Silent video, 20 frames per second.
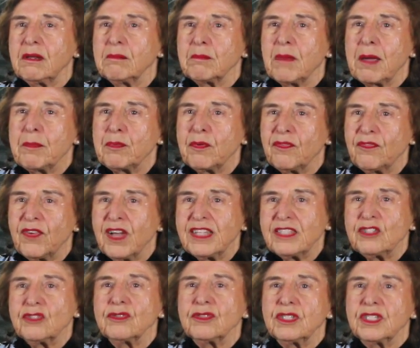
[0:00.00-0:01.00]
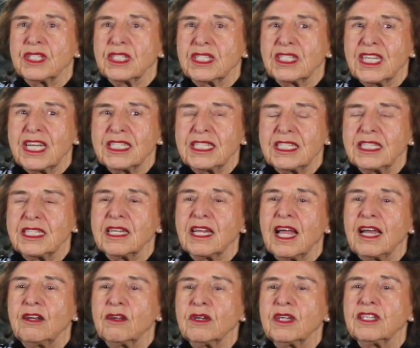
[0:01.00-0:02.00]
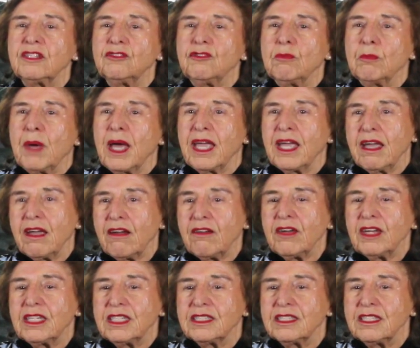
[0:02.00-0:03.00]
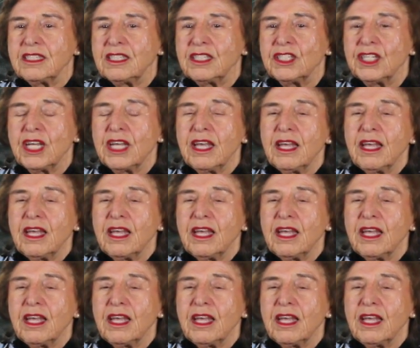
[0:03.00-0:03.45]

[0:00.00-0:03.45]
And my professor suggested I look into my heritage,